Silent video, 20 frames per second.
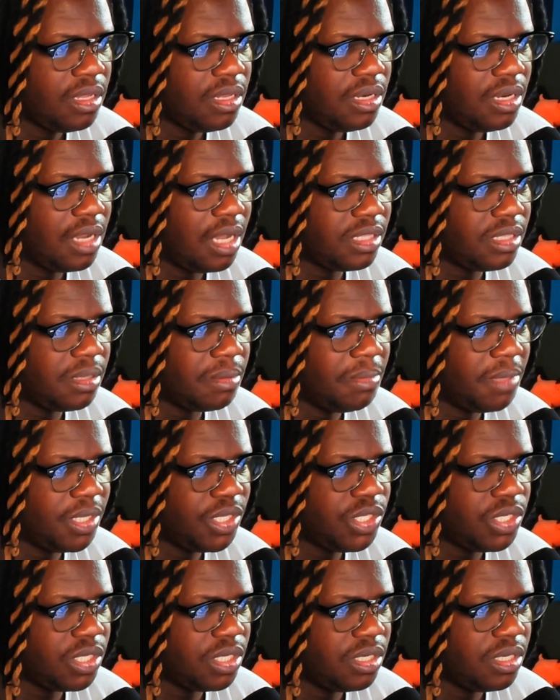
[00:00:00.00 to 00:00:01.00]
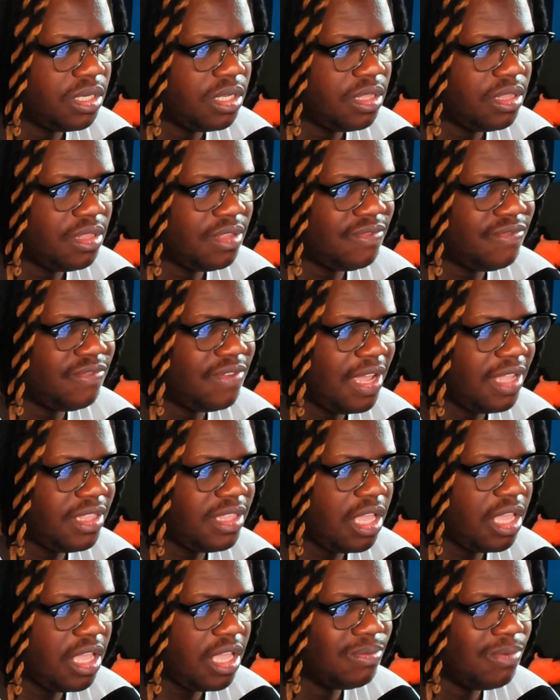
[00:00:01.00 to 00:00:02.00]
Not to mention the fact
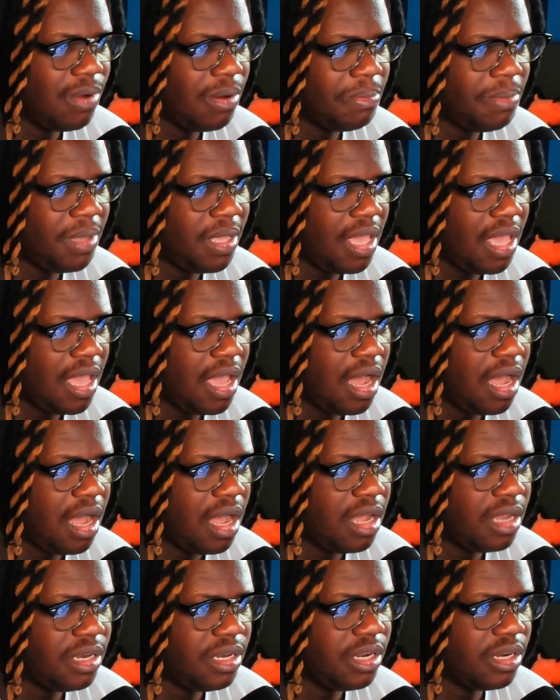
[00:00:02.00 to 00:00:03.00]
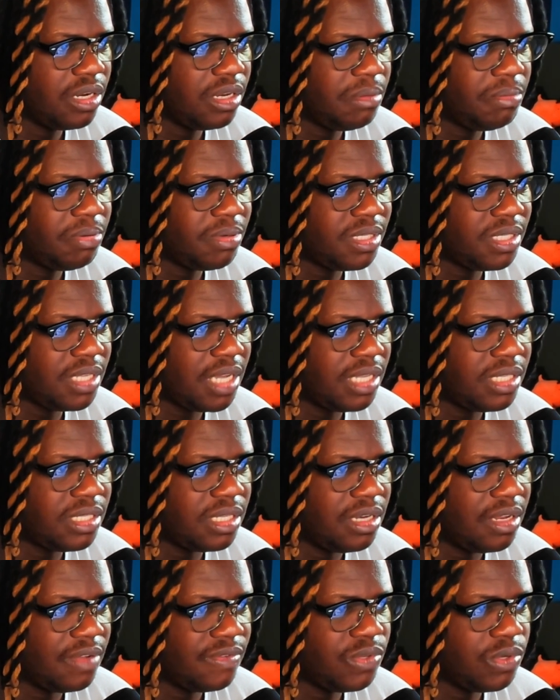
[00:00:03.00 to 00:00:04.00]
that you won't be uh, nearly precise
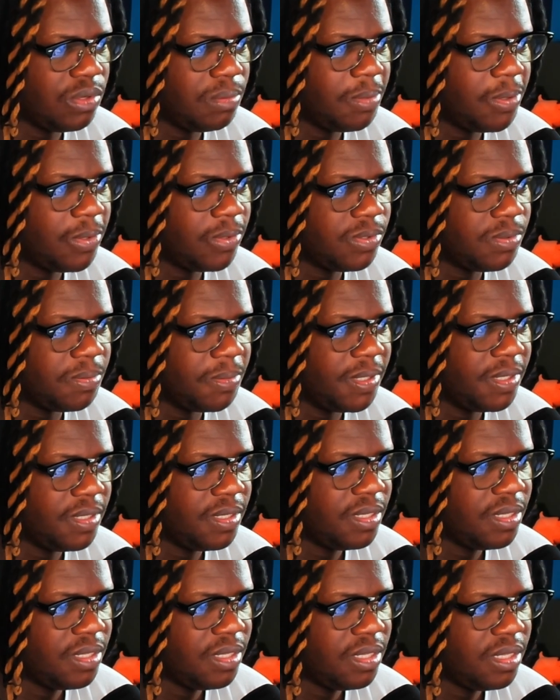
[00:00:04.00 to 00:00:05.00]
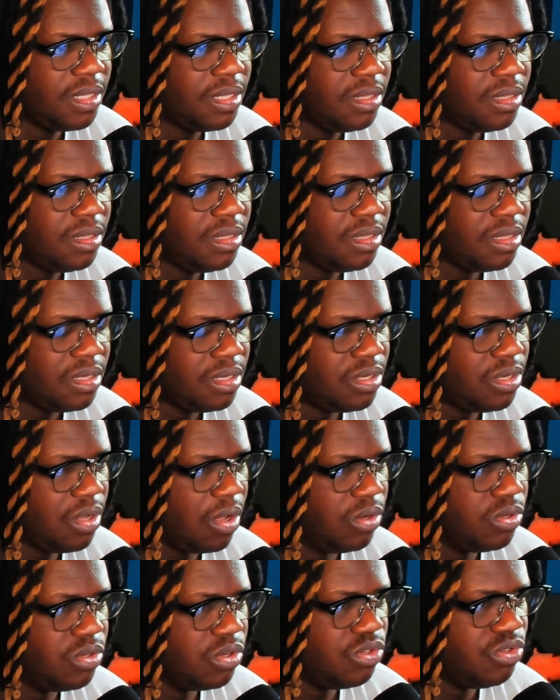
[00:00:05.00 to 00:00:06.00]
enough to oppose me.
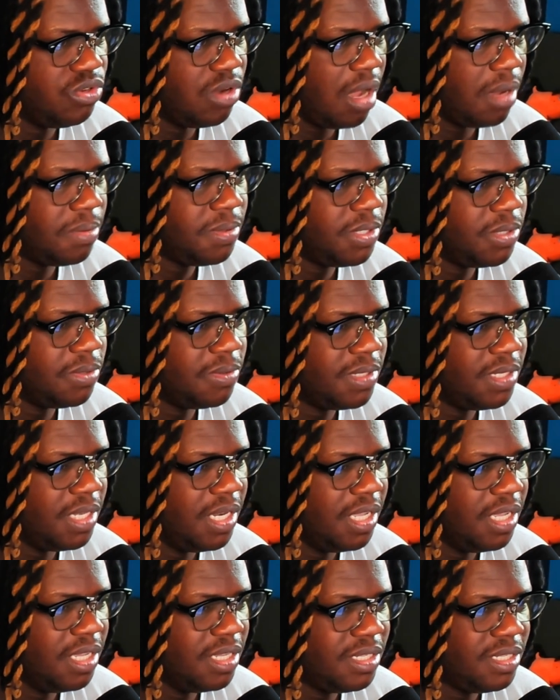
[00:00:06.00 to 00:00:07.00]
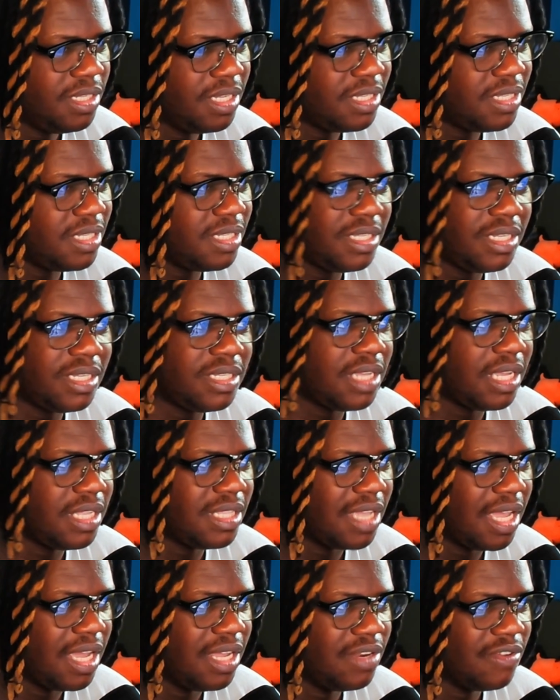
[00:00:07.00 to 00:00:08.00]
Gojo drops to his knees. This this ain't
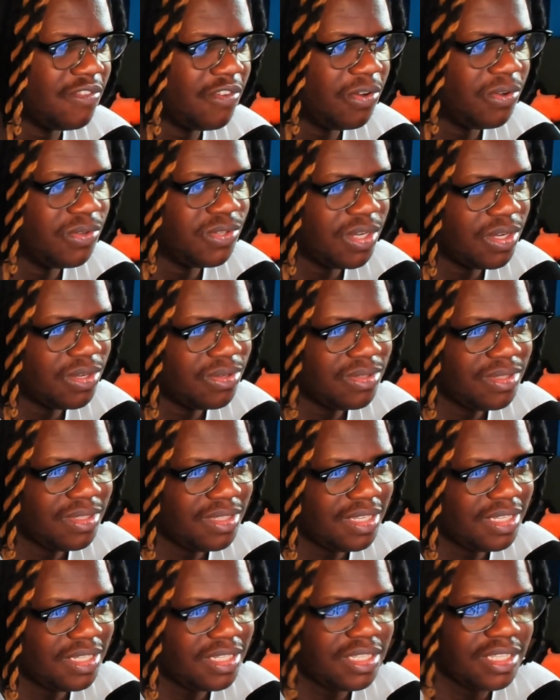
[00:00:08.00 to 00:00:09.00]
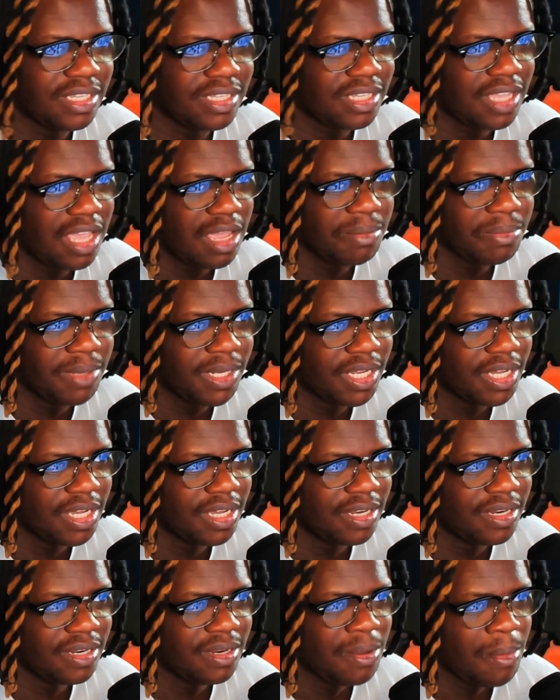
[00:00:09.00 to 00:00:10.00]
the end of Gojo. This this can't be the
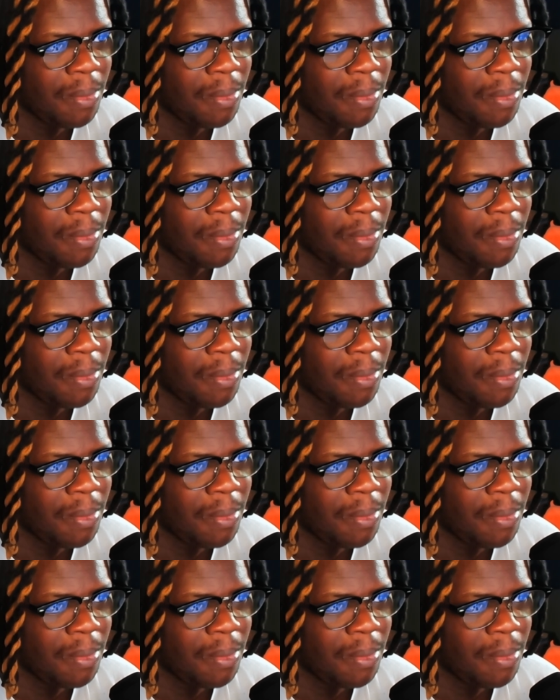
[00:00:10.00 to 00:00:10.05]
end.